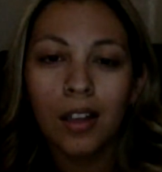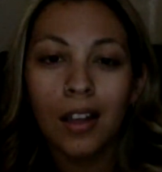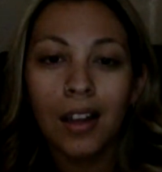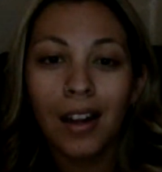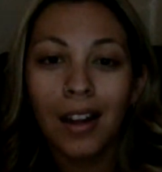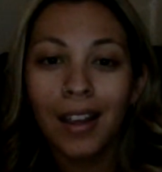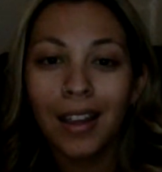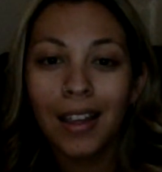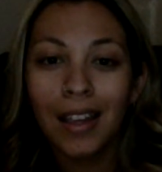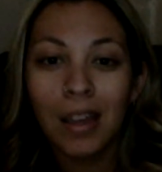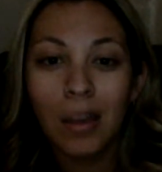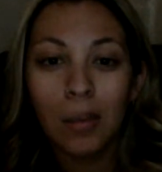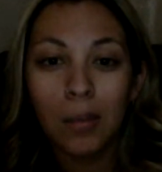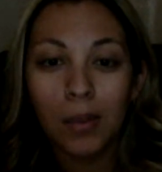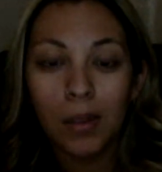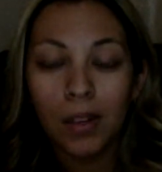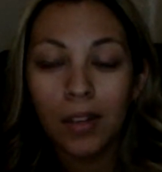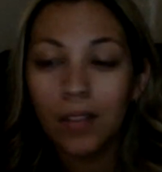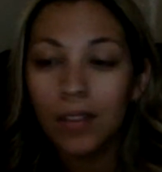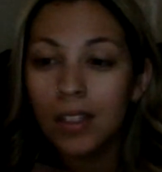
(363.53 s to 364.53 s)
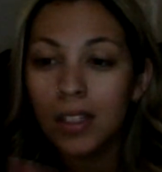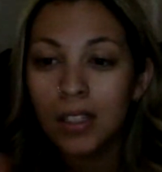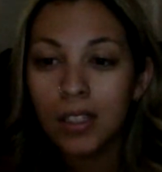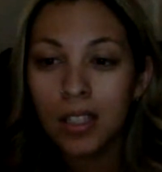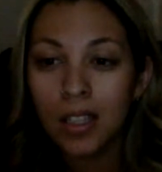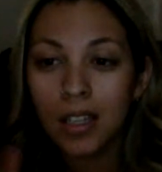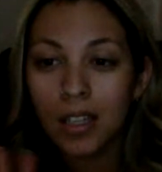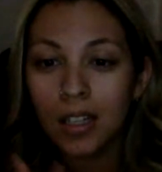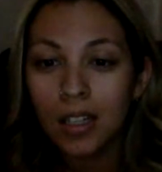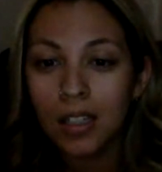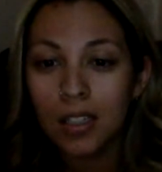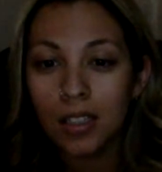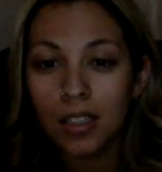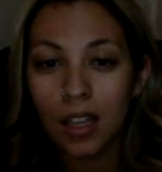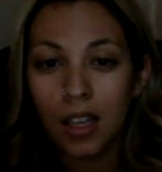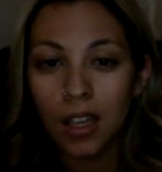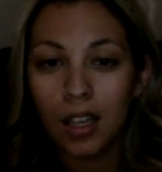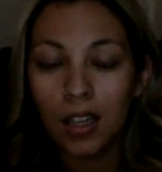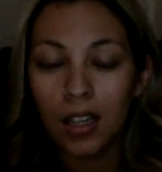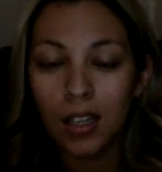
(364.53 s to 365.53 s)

And I can't believe this kid is like,